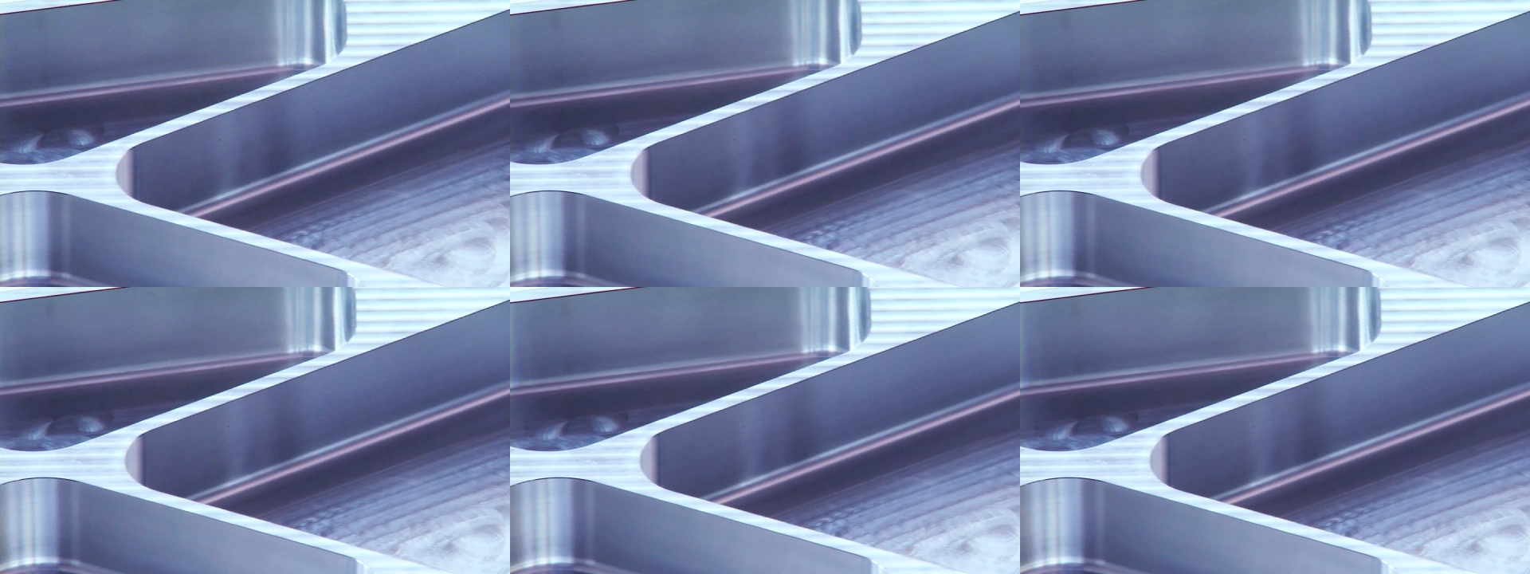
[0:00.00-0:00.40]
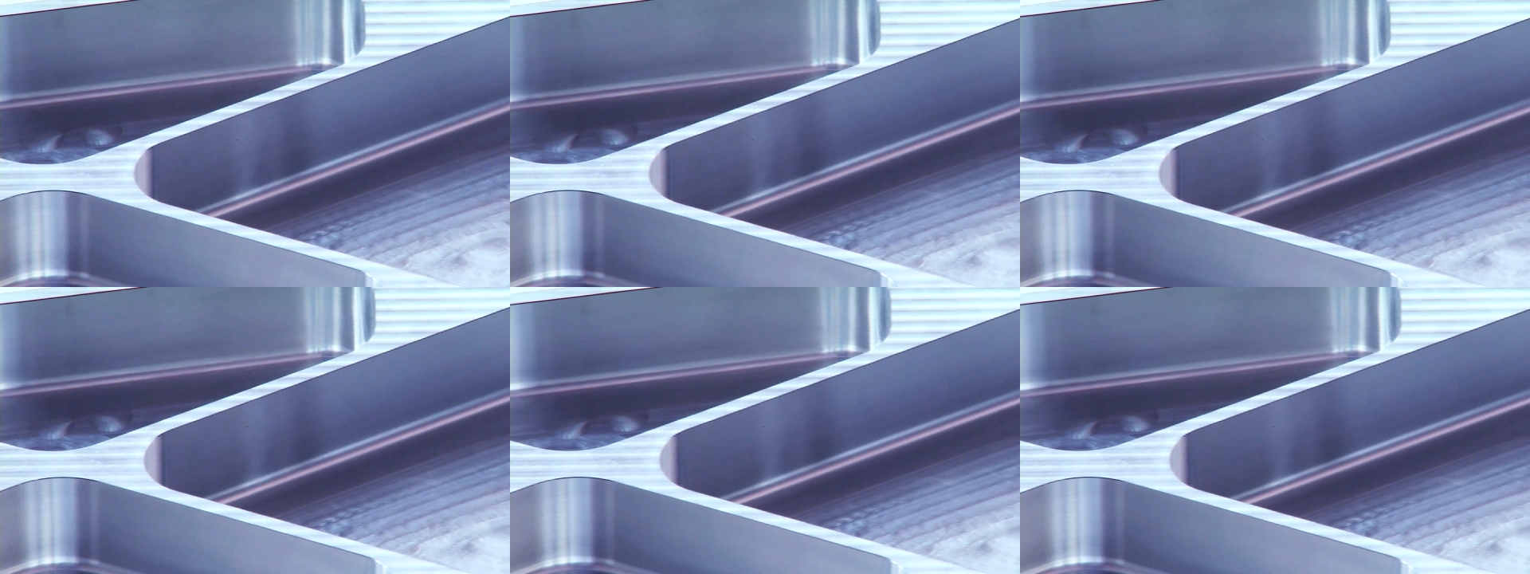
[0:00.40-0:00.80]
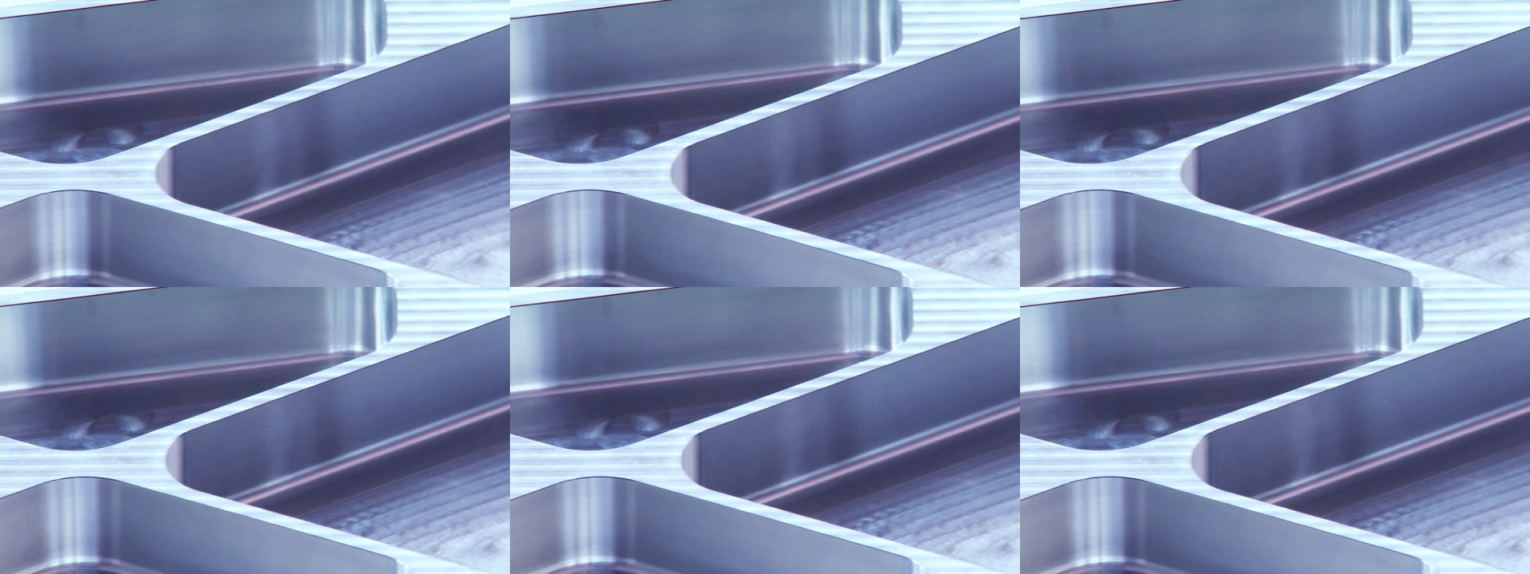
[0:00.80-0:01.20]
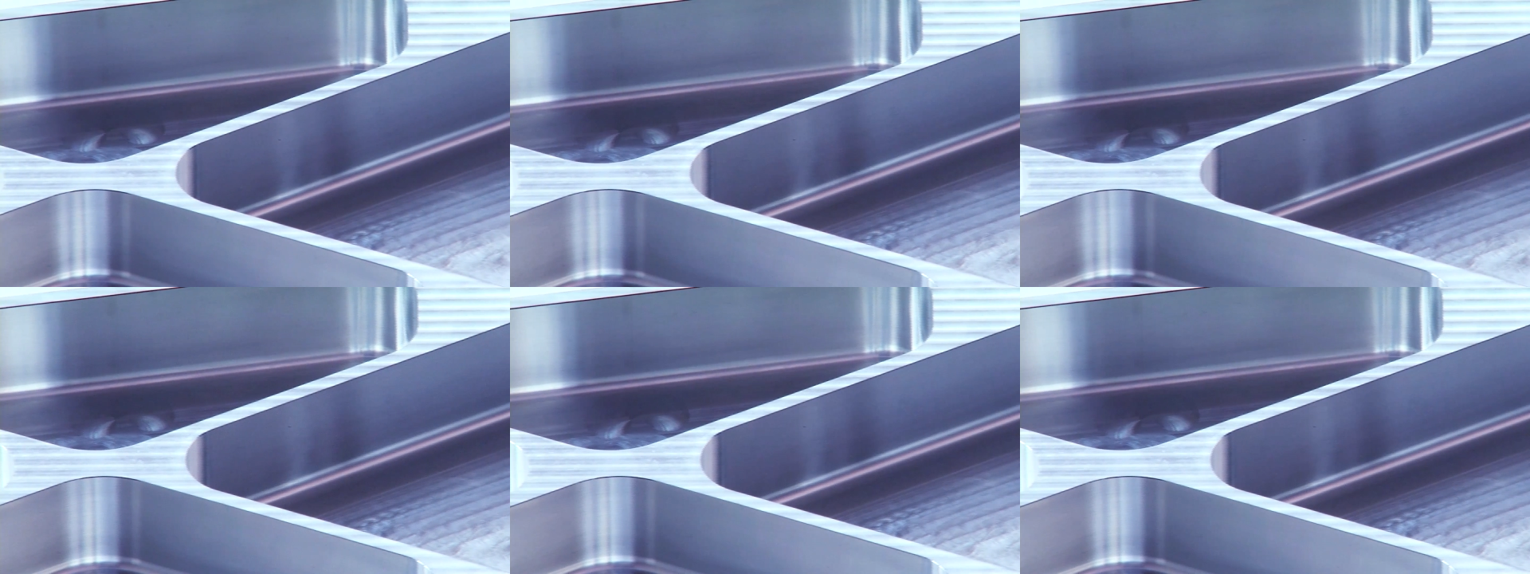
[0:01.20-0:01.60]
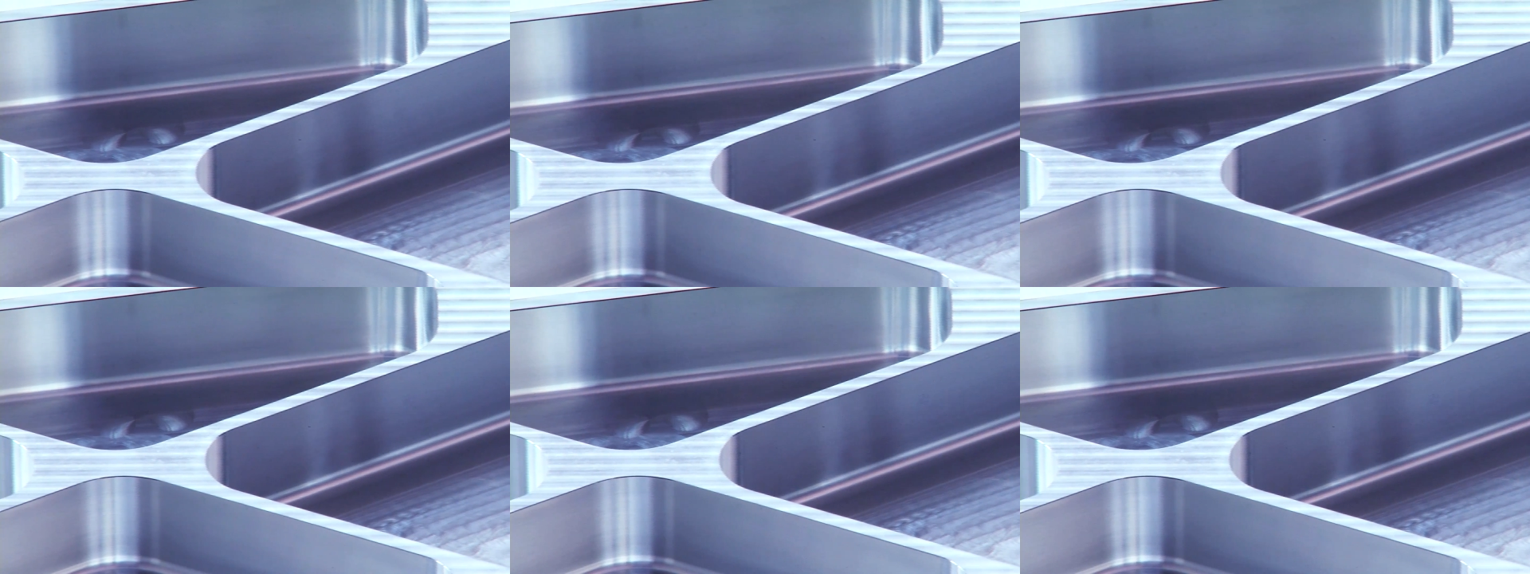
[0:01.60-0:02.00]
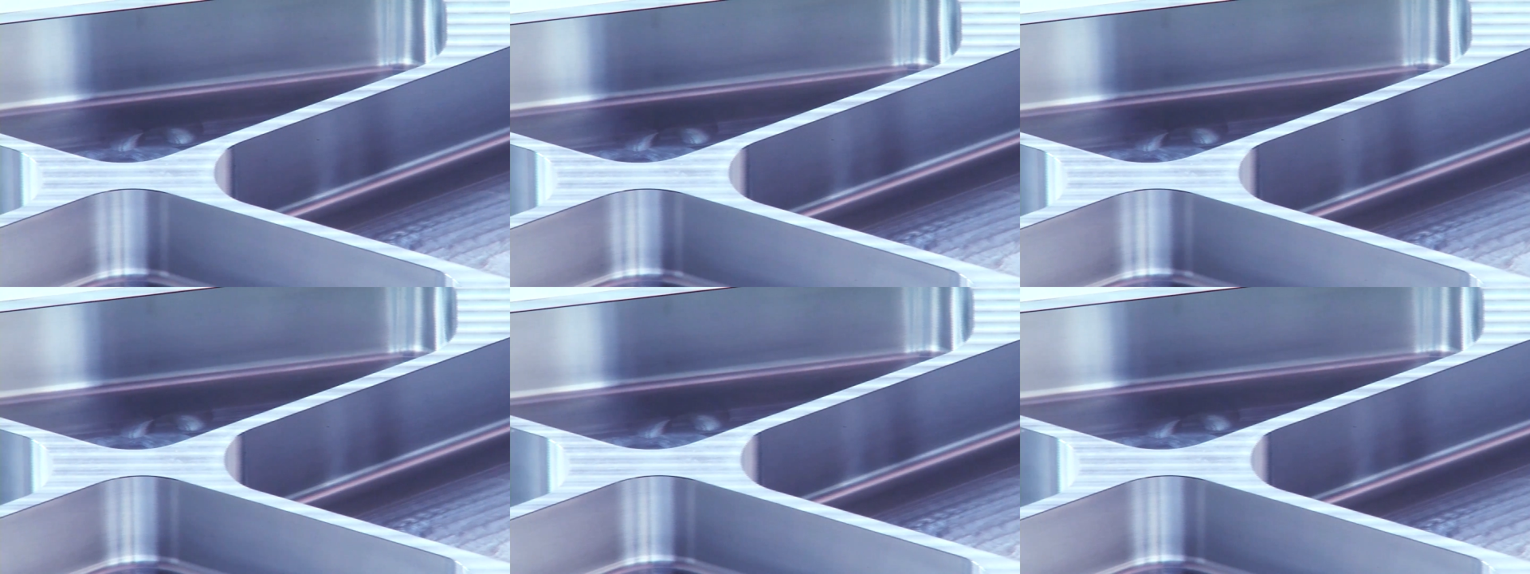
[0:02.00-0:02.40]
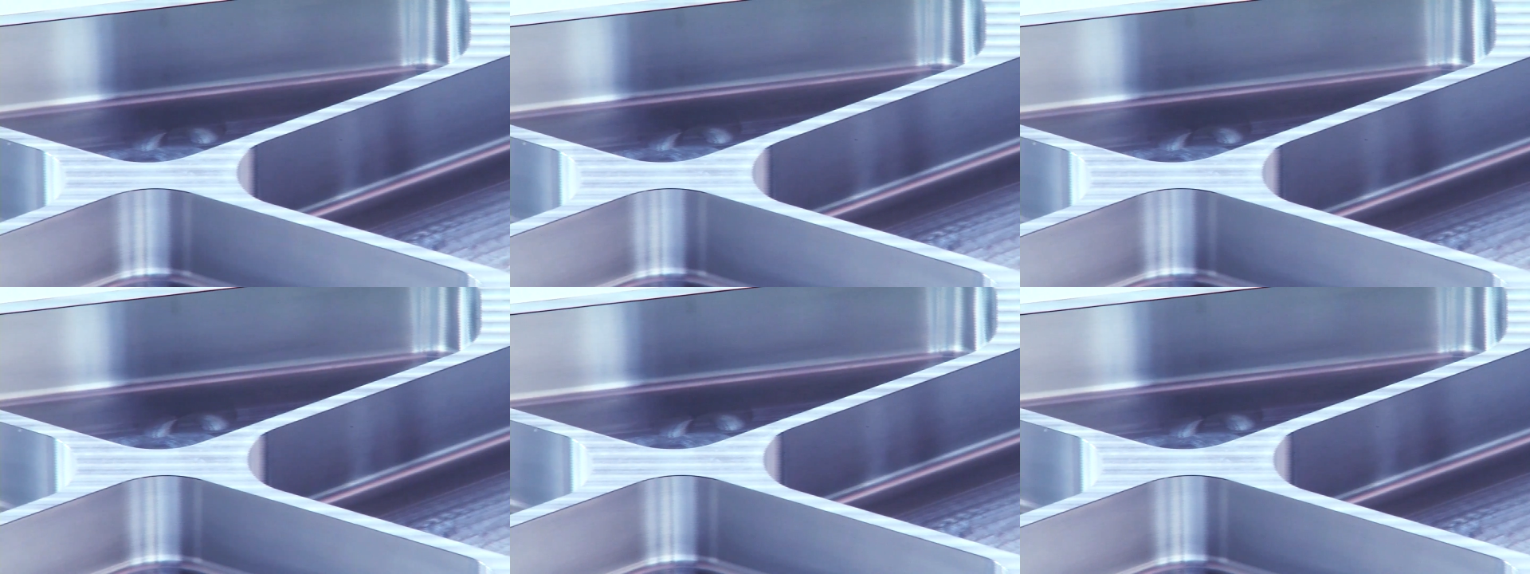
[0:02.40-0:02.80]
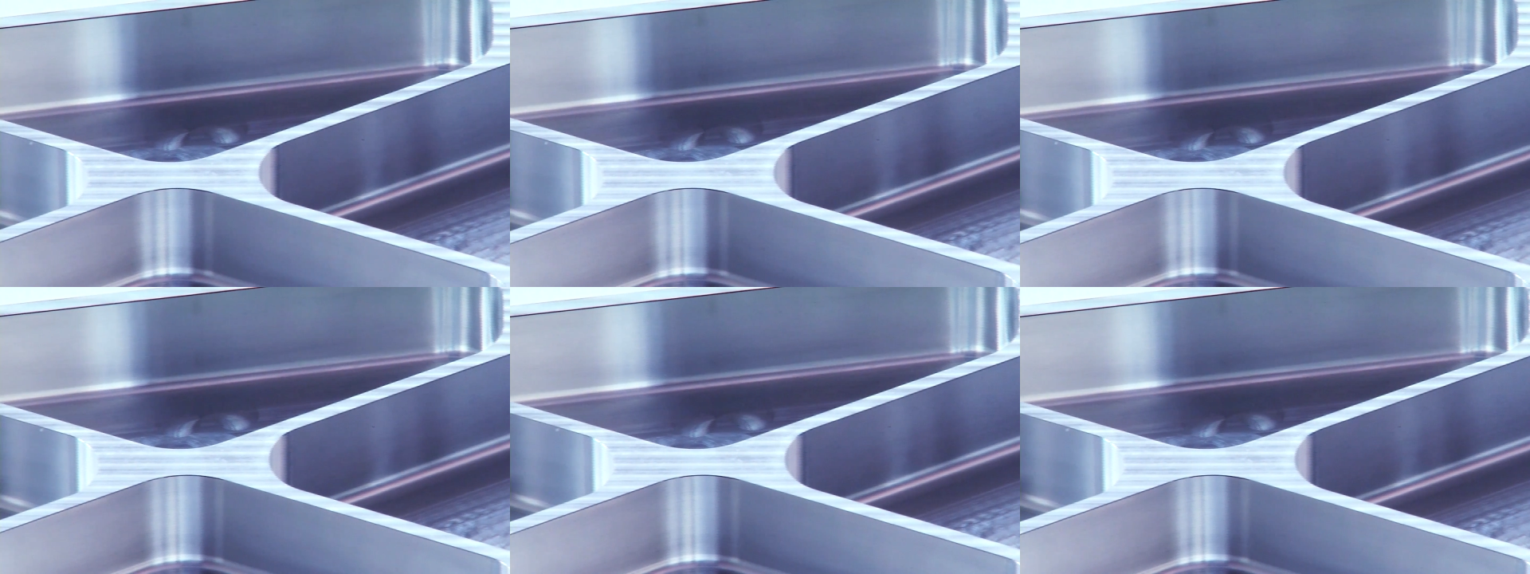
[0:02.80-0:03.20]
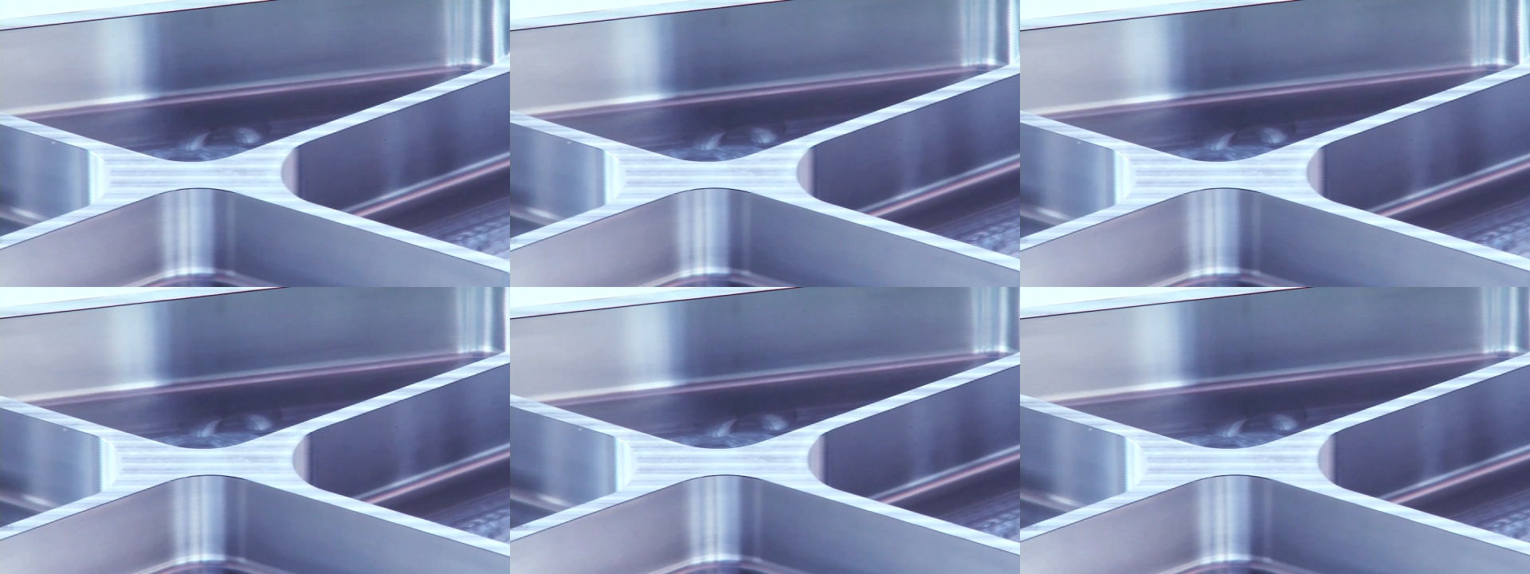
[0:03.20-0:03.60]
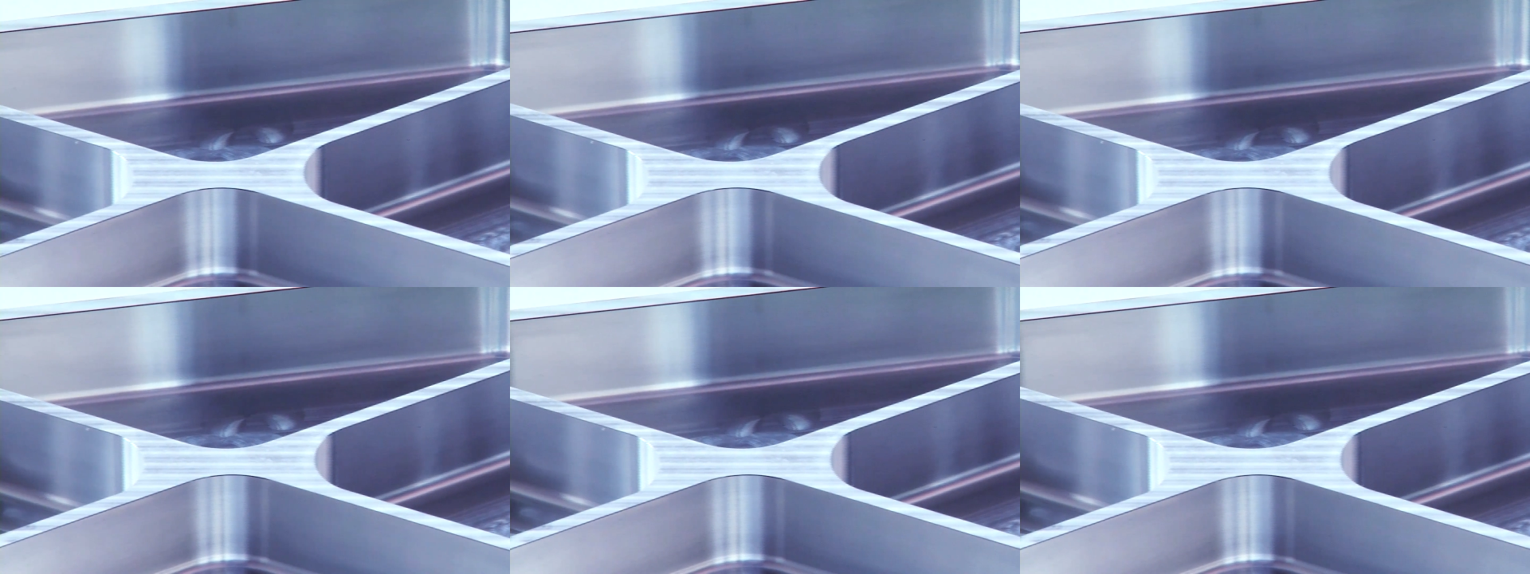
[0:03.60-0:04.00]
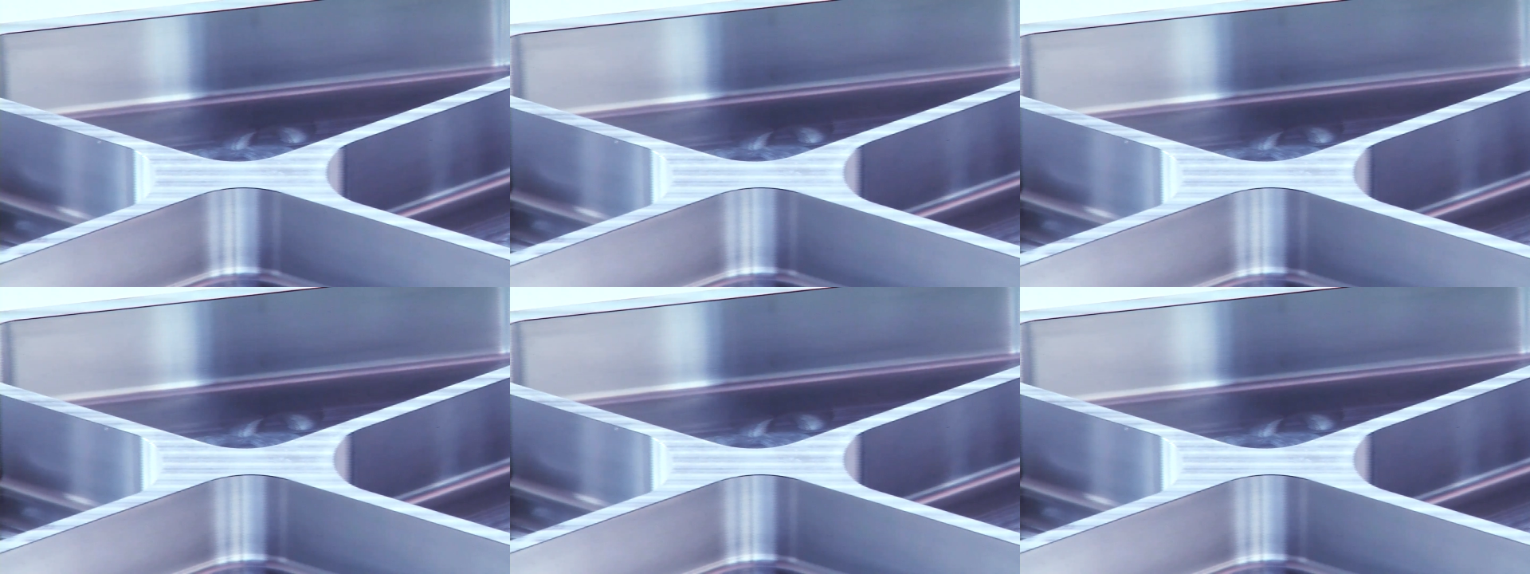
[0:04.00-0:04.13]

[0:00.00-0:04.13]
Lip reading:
[unreadable: no face in view]